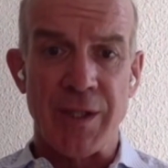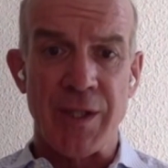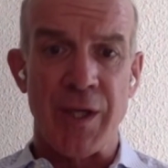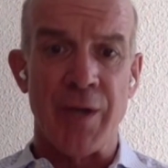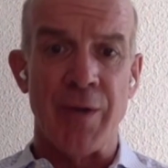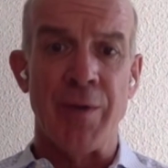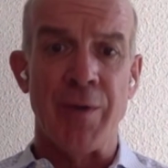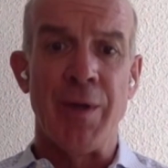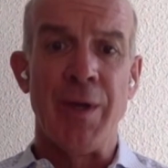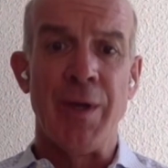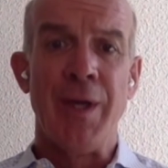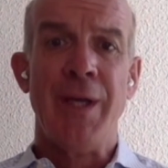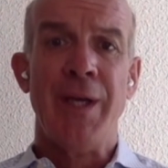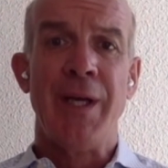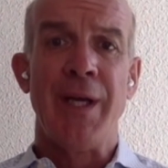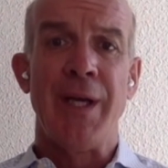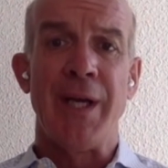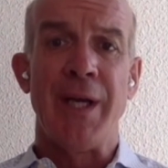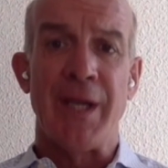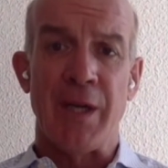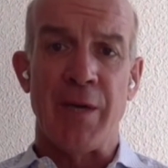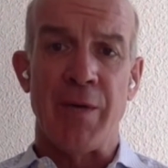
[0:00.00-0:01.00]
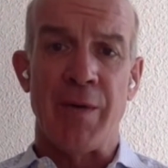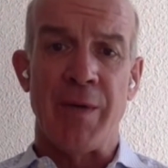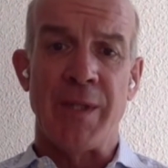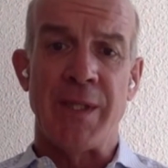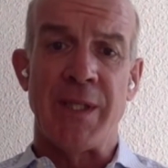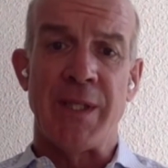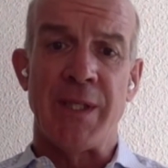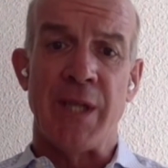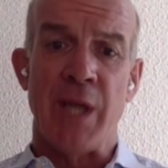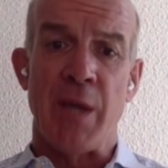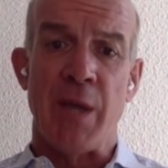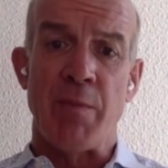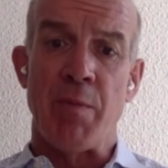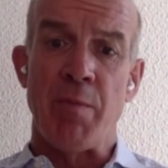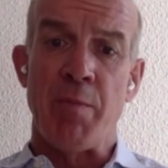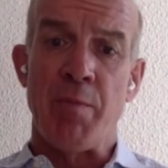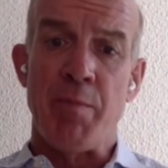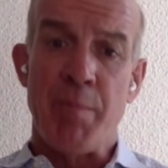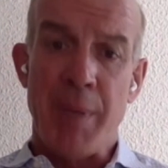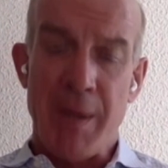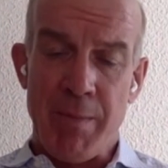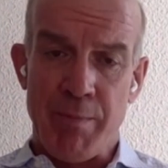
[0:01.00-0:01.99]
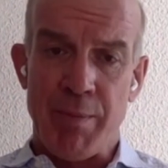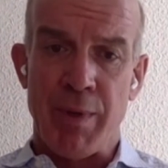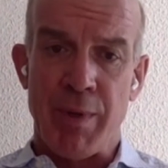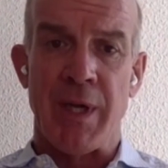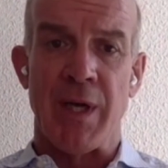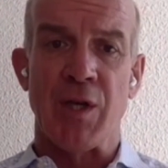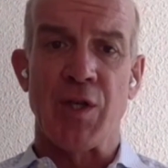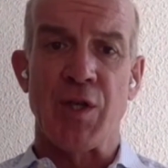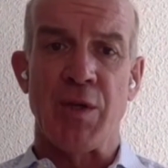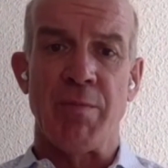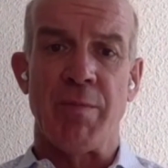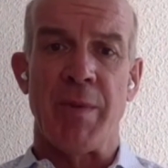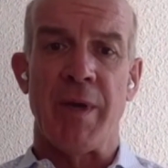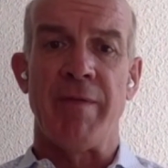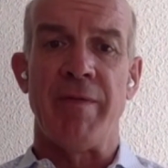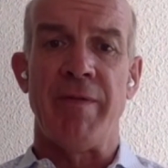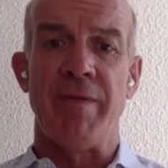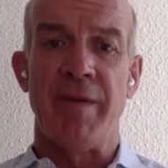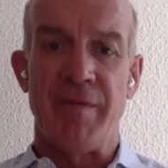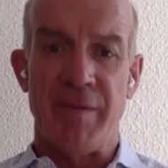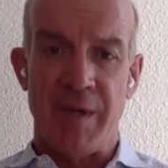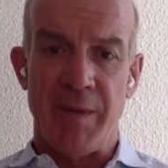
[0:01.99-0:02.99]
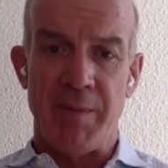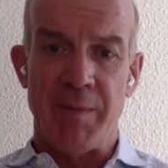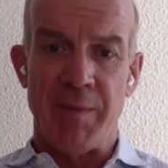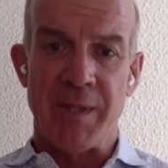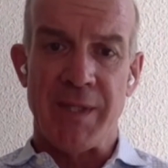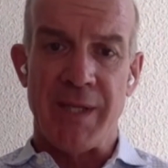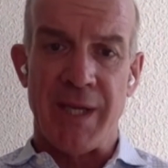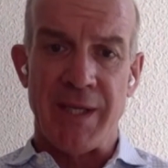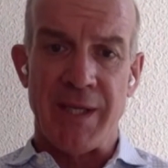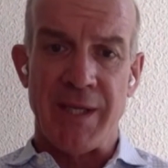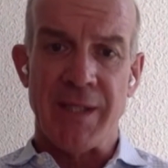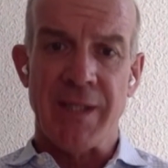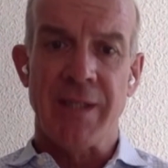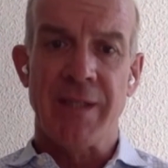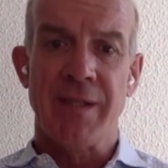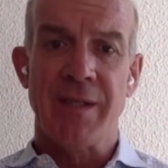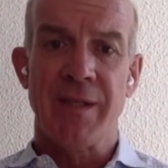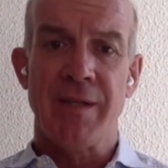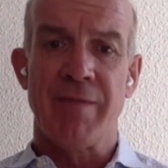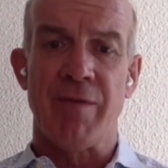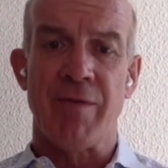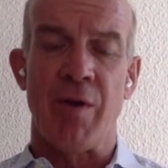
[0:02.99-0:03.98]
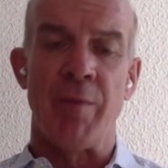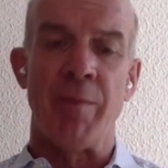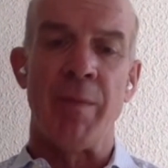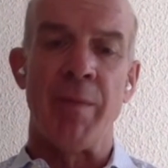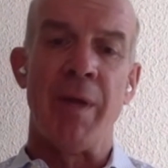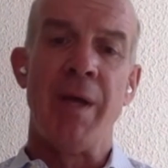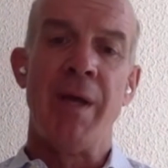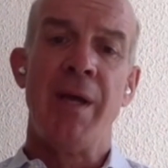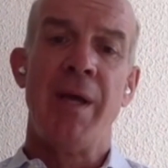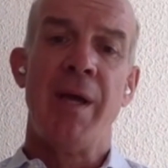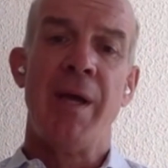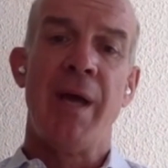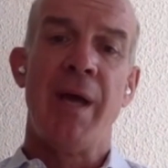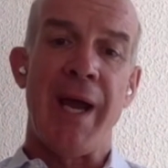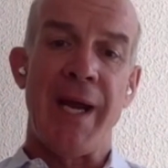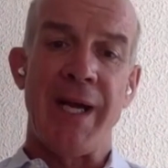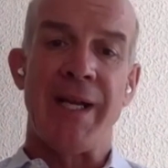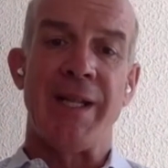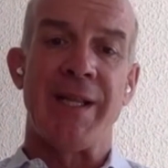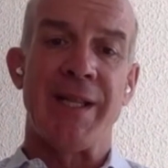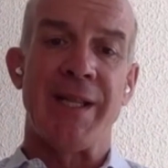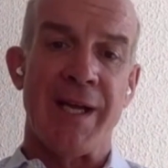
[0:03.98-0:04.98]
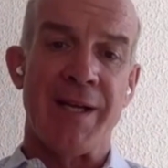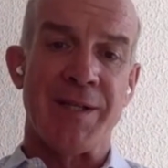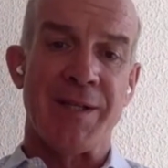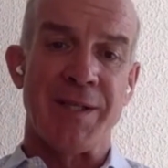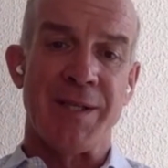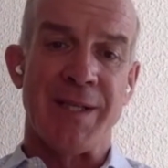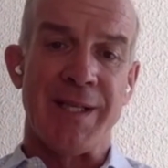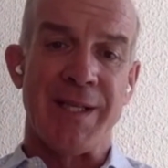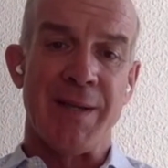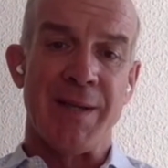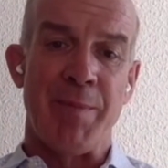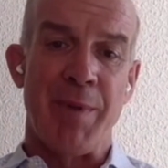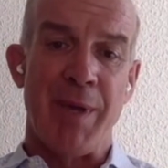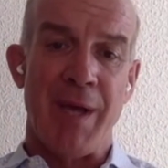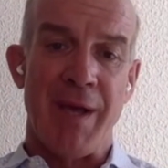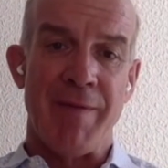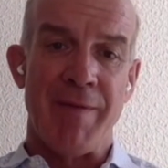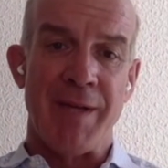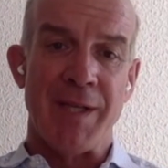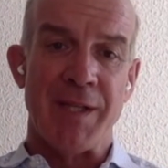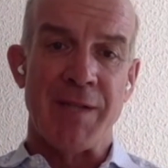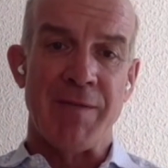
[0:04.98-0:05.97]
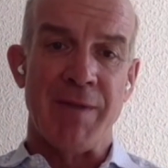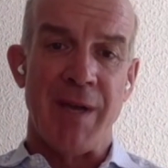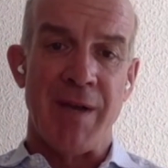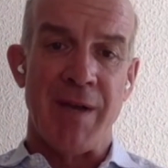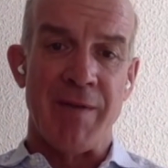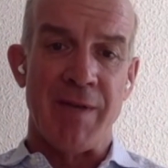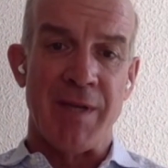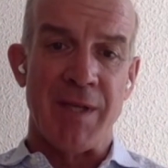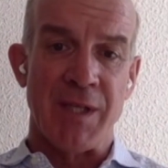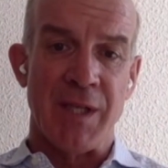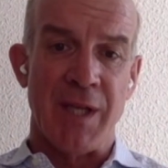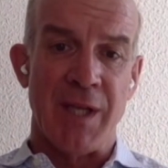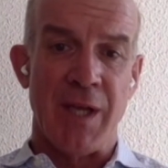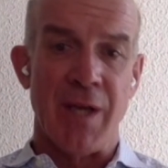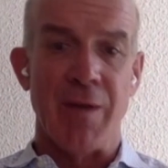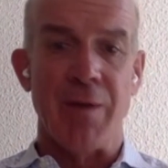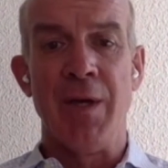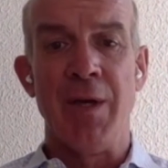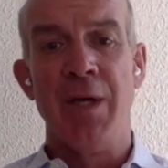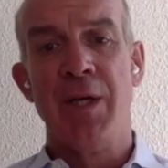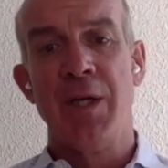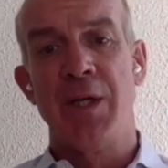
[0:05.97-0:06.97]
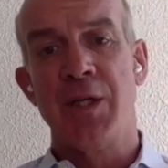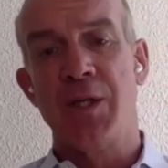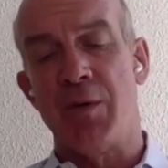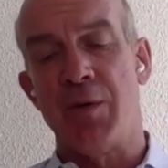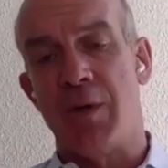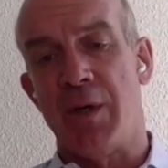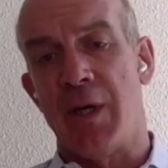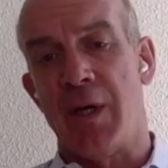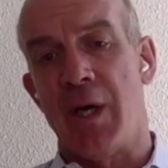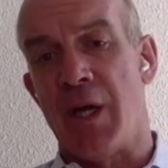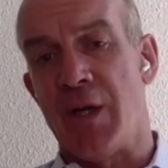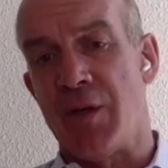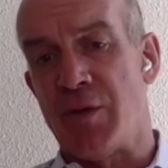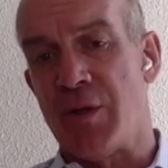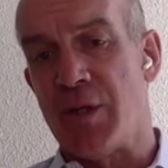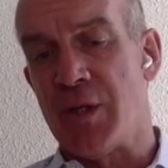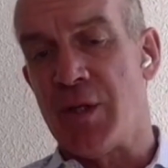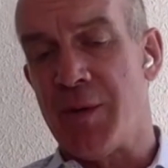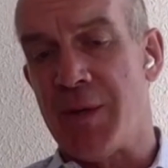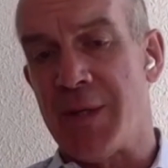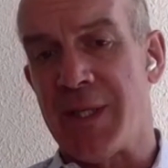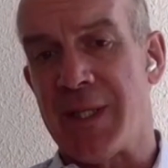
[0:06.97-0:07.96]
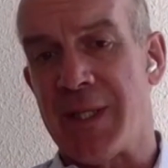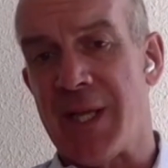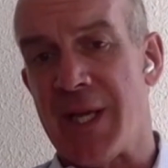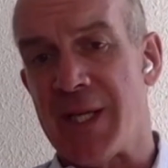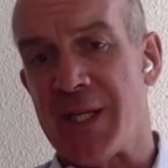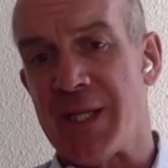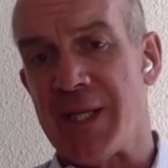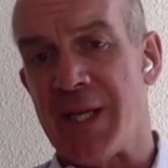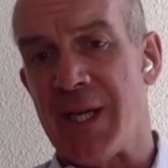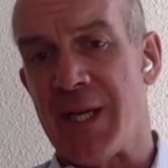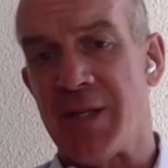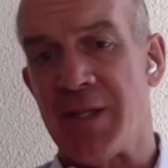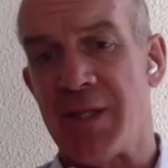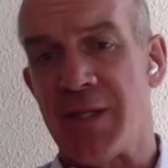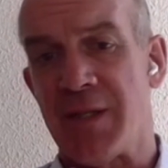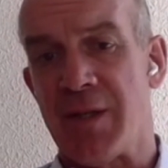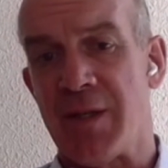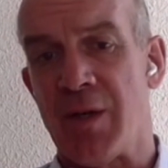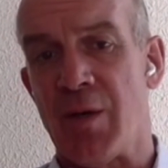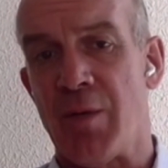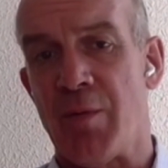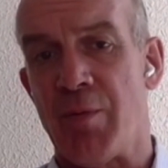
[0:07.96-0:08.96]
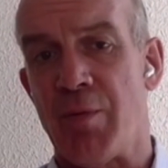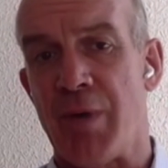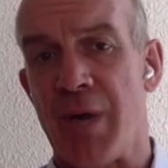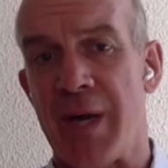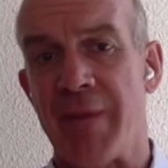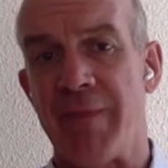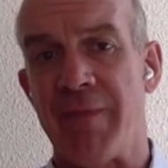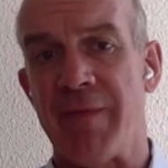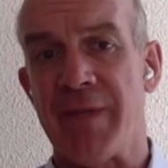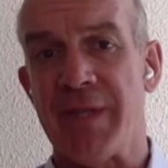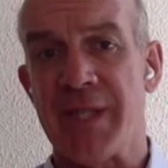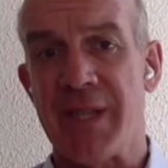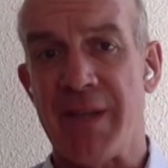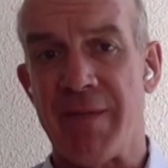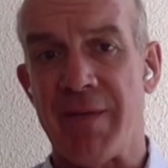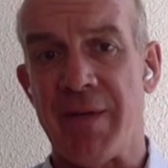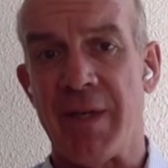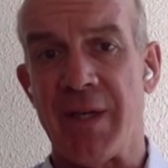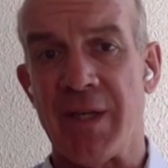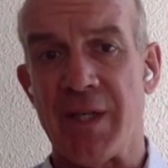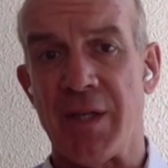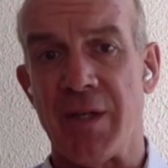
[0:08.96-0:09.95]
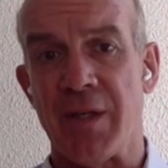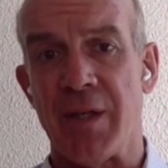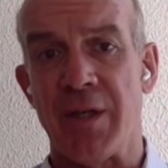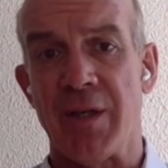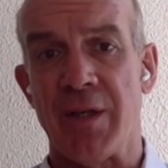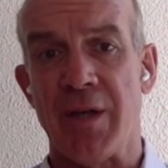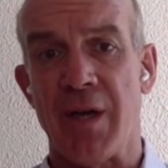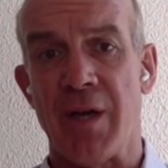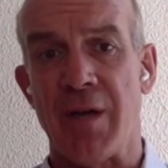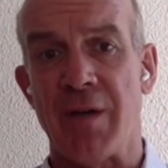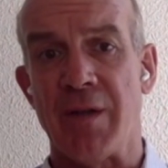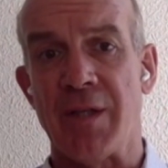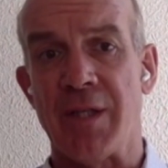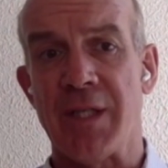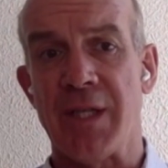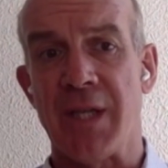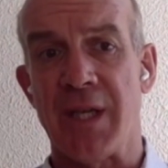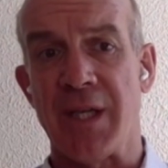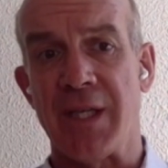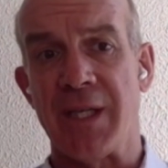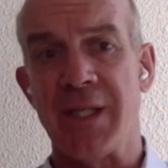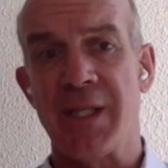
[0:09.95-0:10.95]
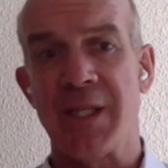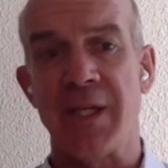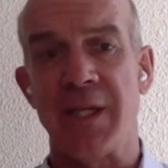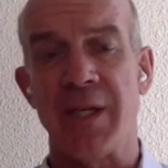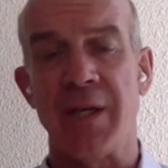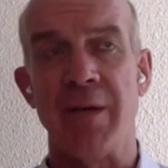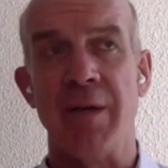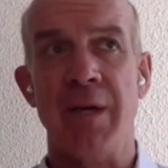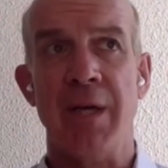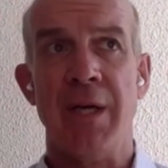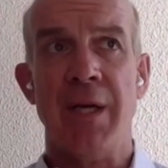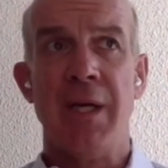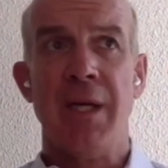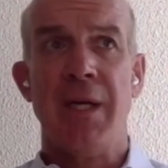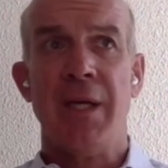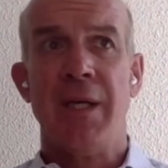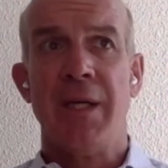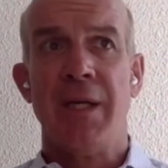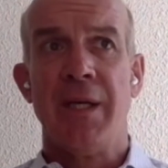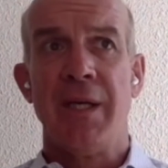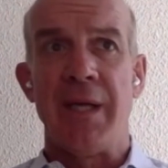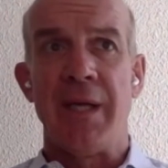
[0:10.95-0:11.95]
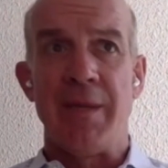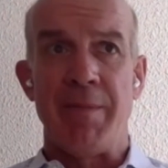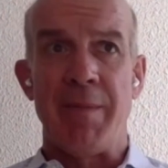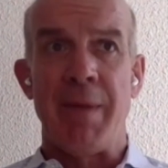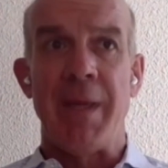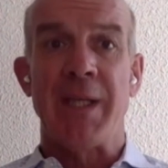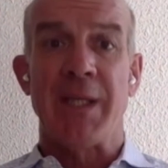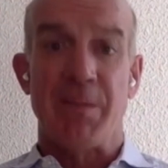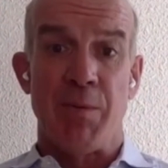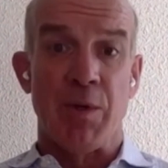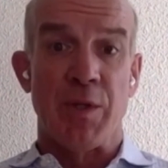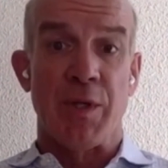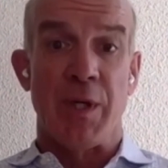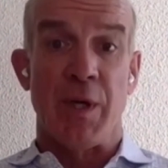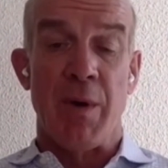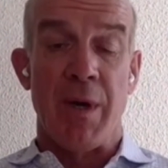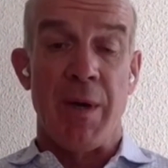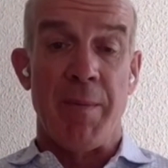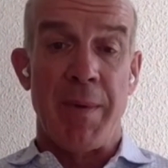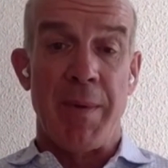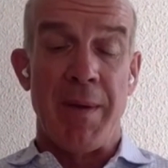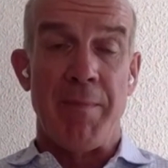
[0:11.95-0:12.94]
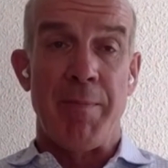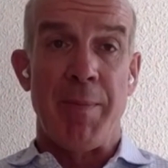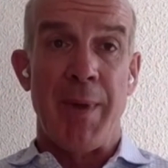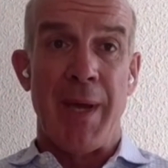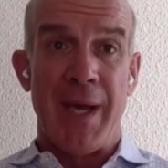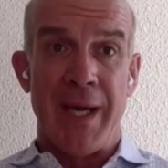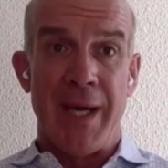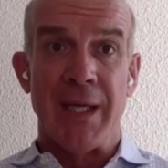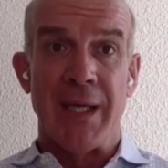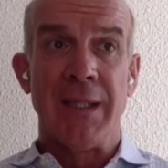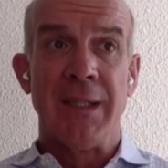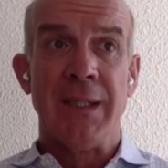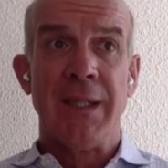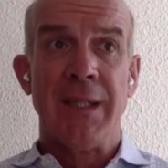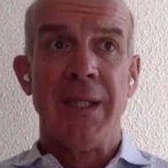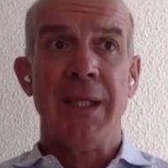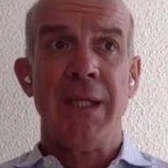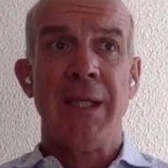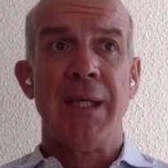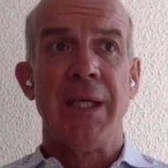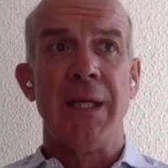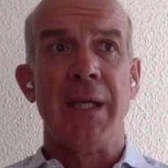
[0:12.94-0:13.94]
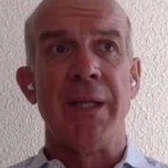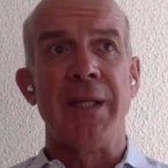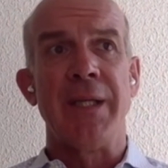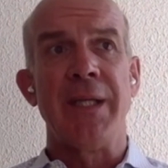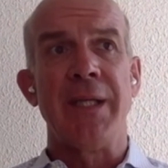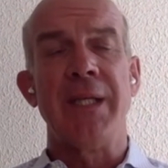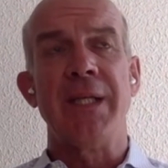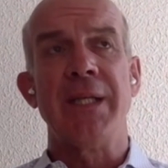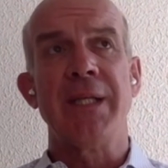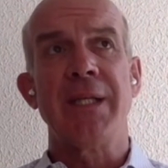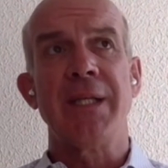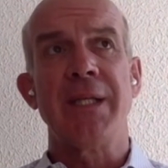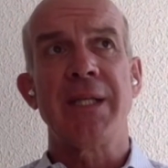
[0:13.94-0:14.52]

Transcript: So it increases the open pit production by 50% from 80,000 in the PFS 5 years ago to 120,000 ounces of gold per annum for 7 years on our current studies. So it makes the project quite a bit bigger. The